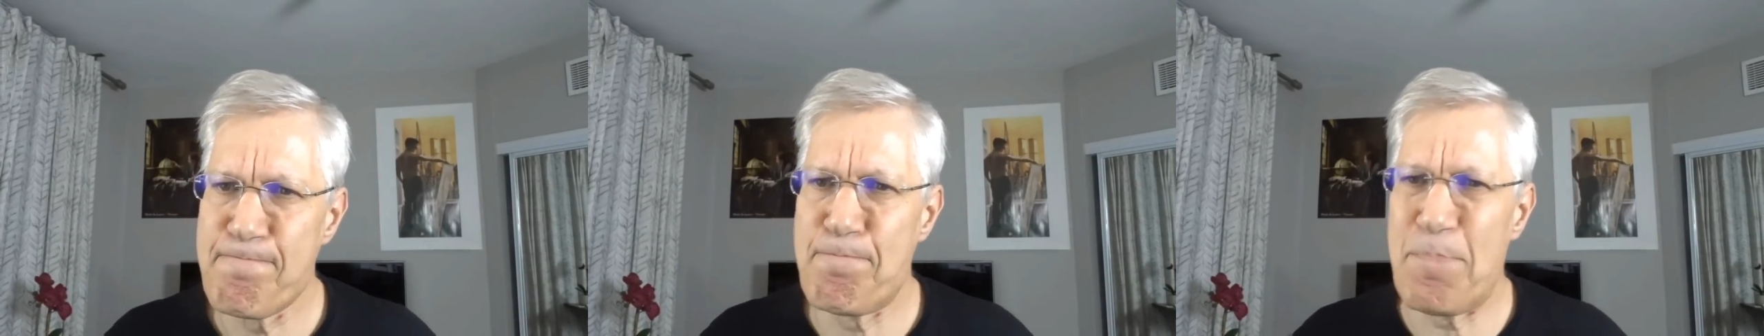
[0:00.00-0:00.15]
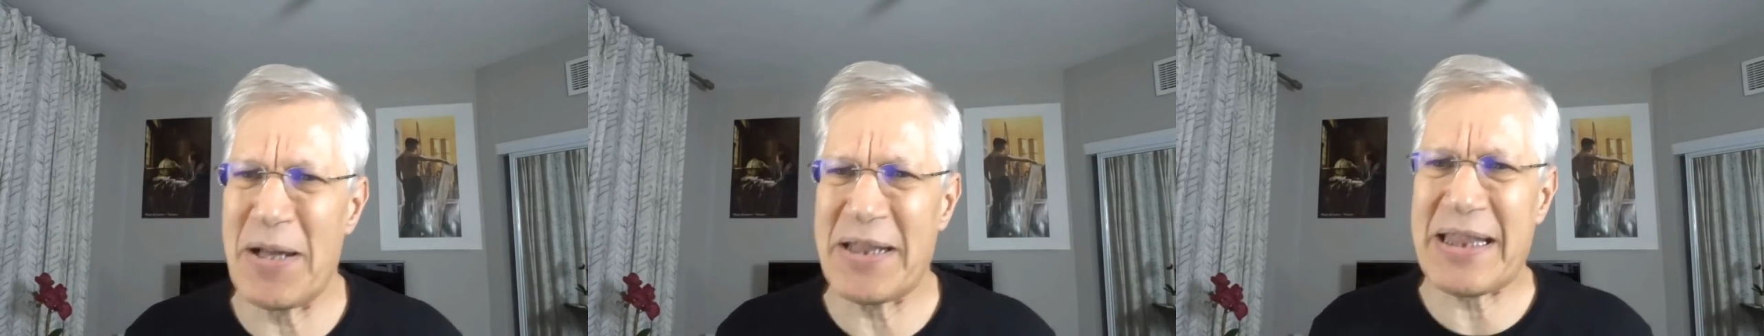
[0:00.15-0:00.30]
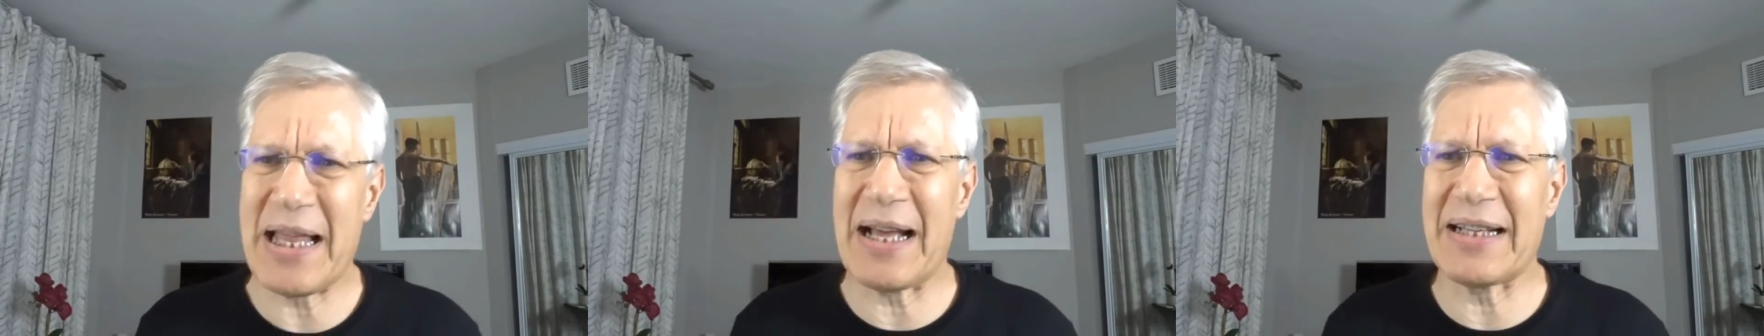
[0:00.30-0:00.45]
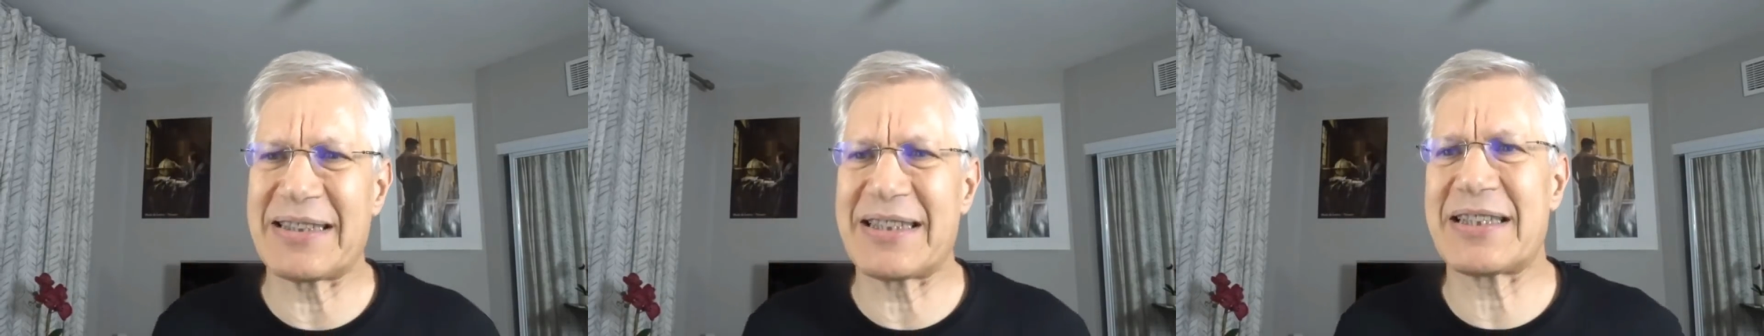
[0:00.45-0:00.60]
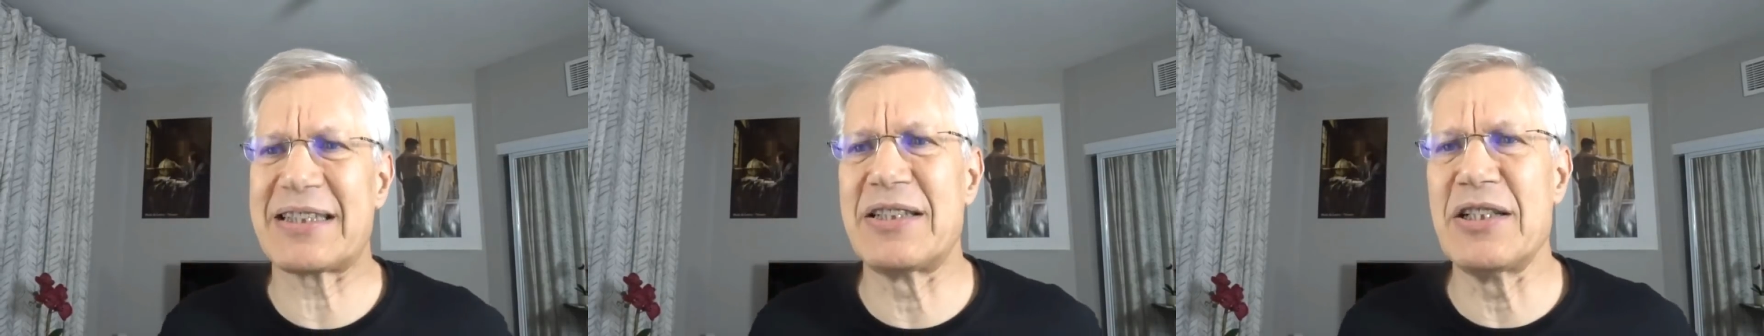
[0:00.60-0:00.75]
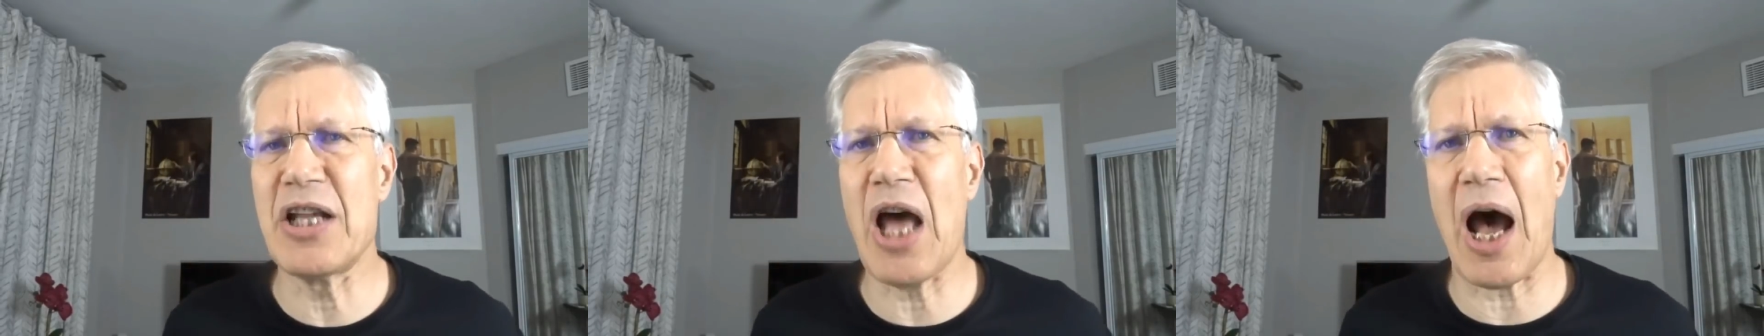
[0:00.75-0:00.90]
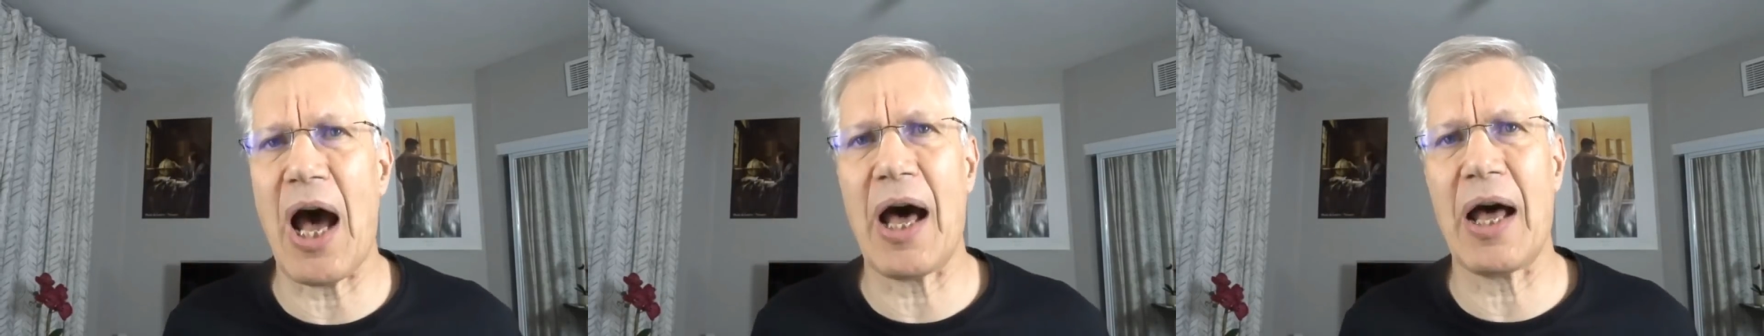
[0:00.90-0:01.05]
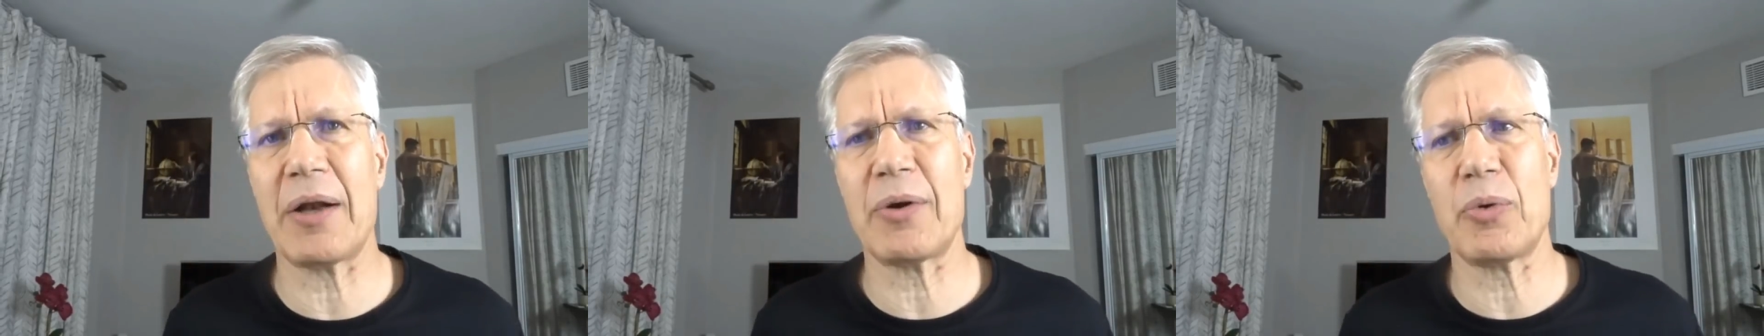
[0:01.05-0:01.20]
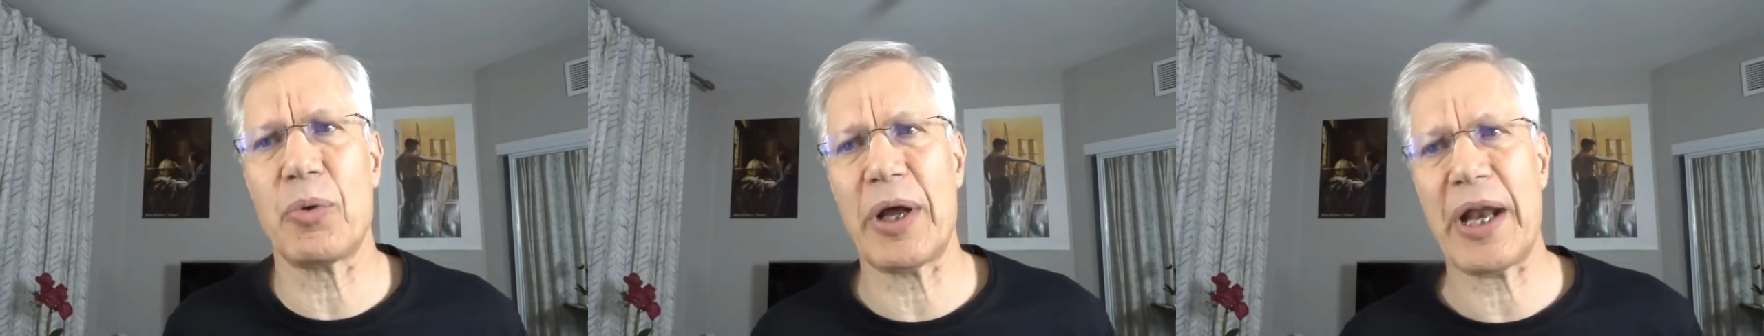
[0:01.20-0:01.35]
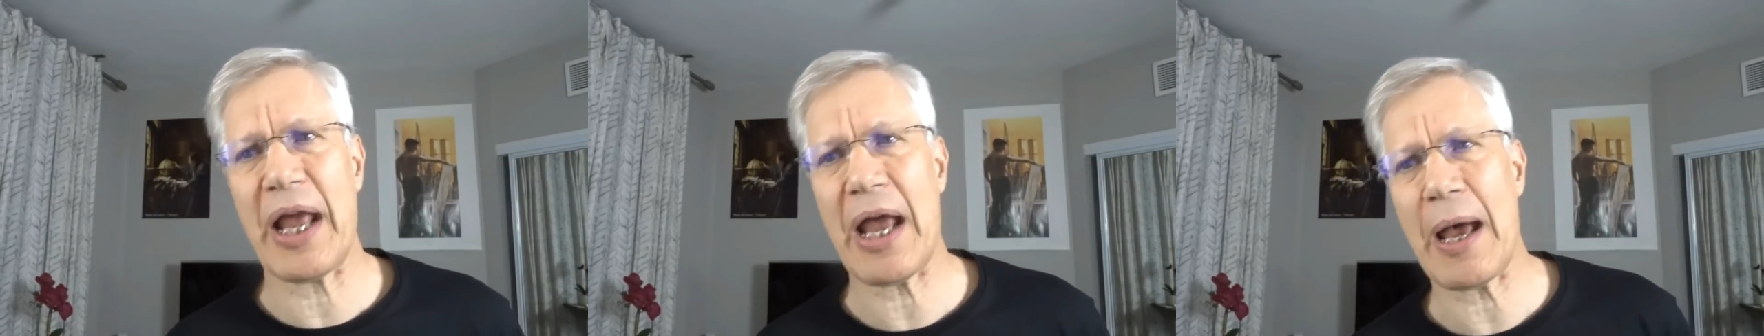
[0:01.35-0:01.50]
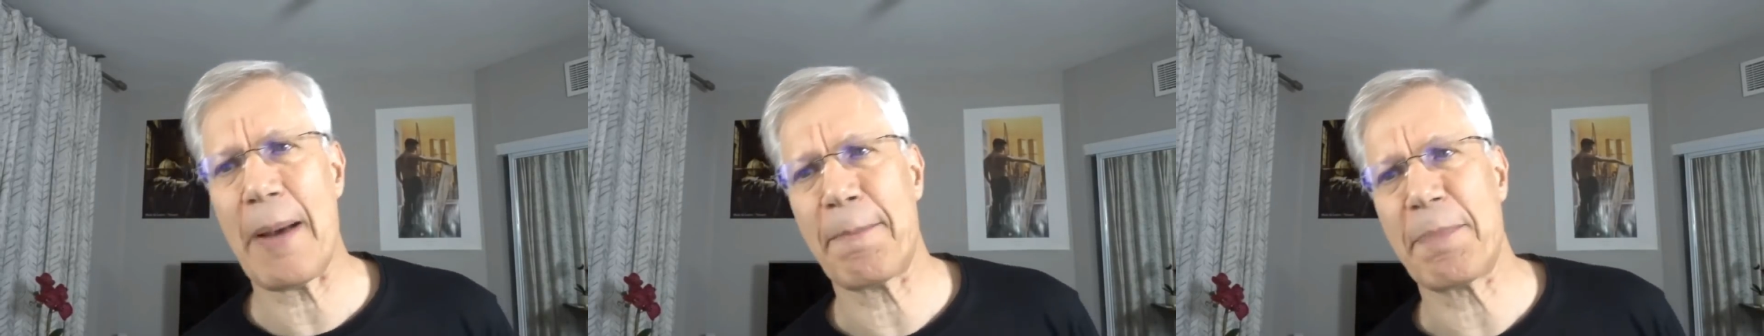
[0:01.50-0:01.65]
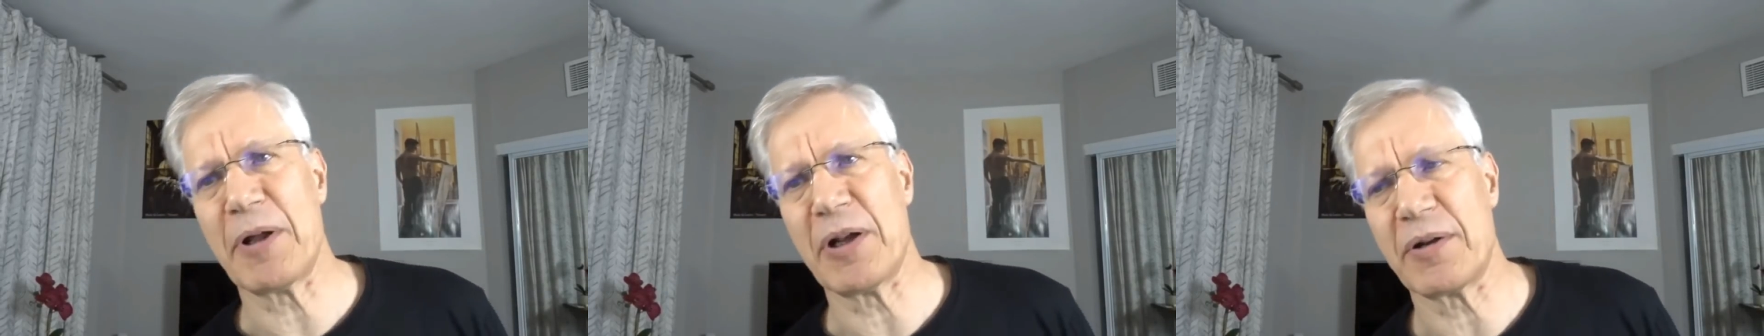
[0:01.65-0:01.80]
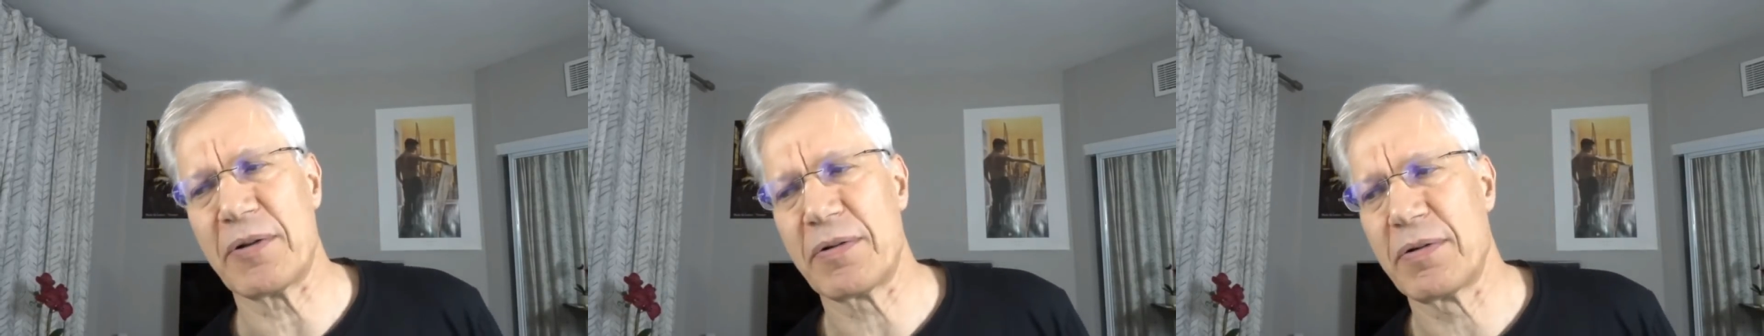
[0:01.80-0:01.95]
But that's not what
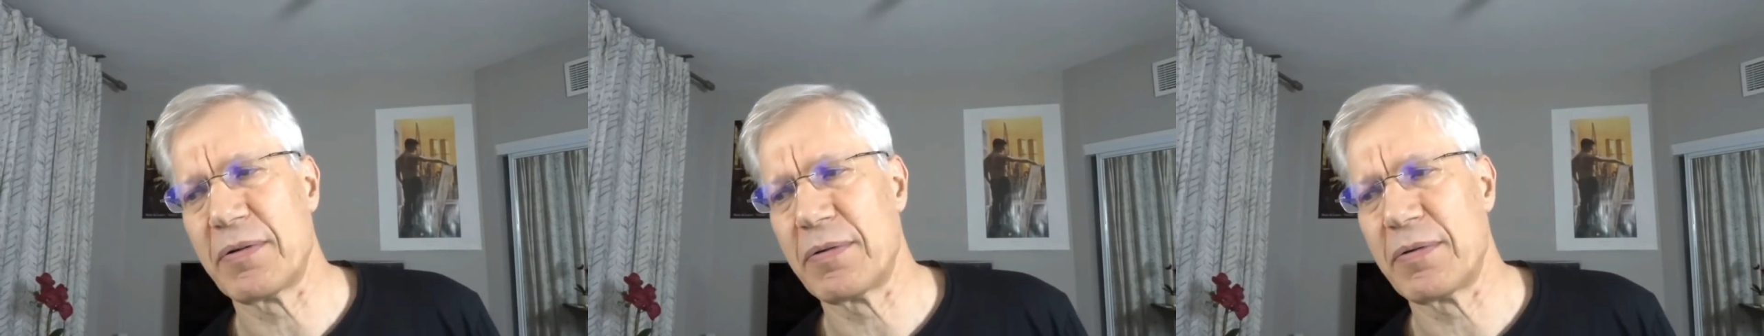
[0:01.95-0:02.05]
happened,